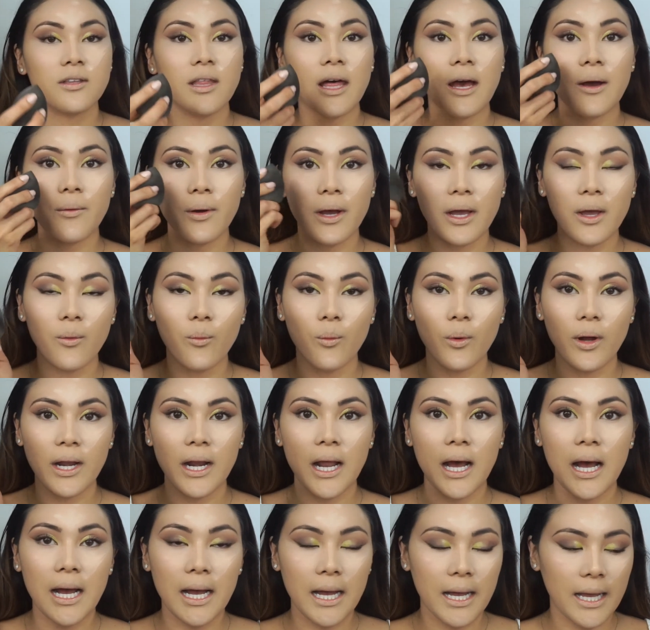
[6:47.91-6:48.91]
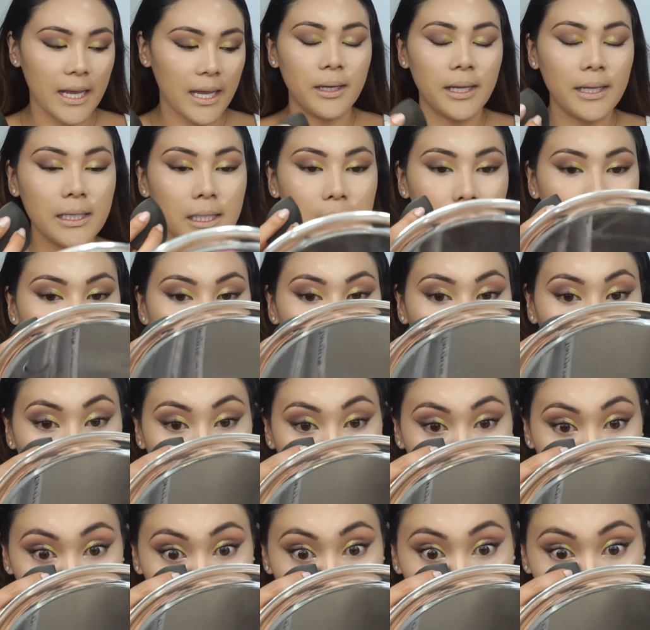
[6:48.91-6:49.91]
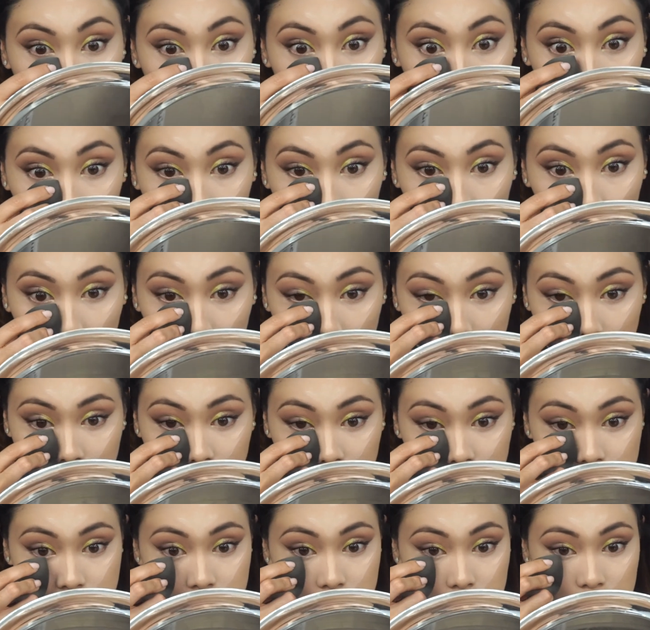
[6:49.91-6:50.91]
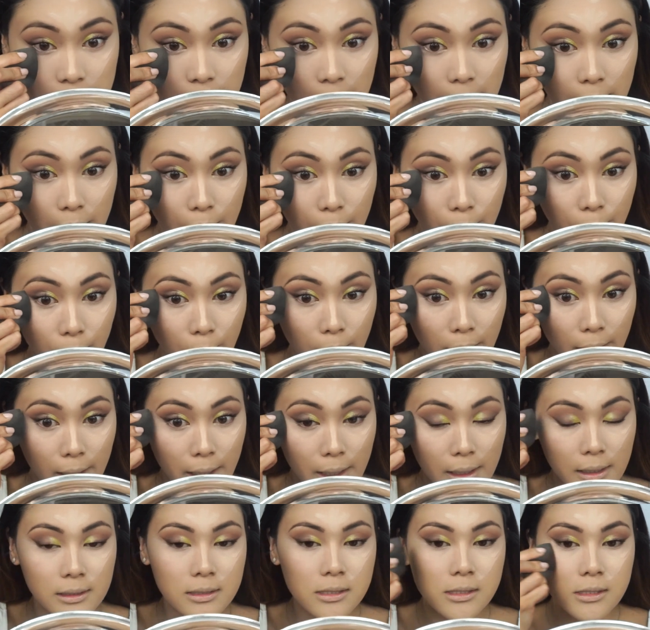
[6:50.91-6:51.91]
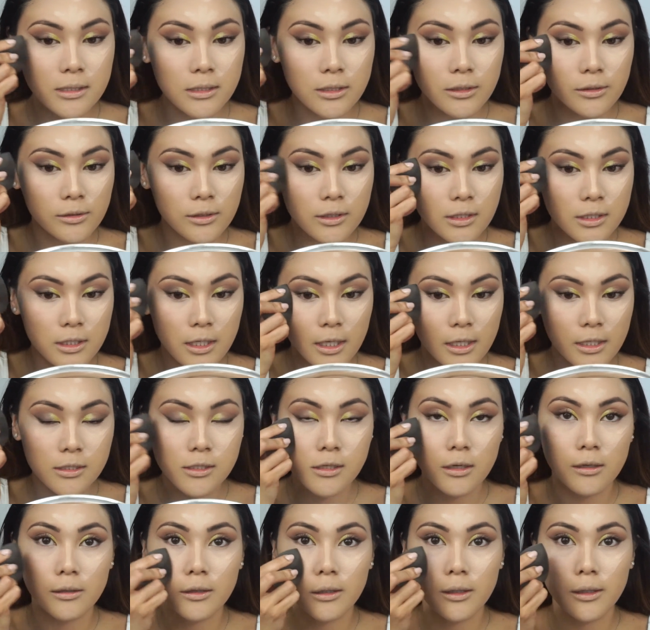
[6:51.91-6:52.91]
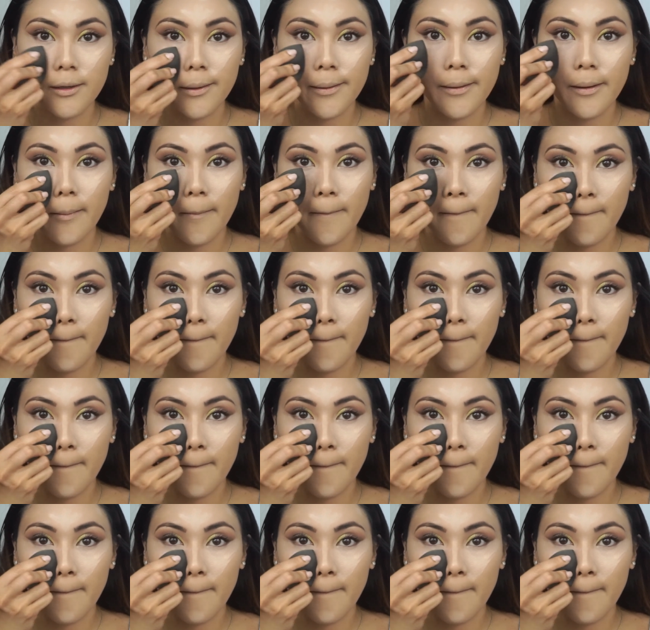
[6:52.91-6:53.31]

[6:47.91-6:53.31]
that way when I blend in the concealer, it doesn't take it away. It still stays on there.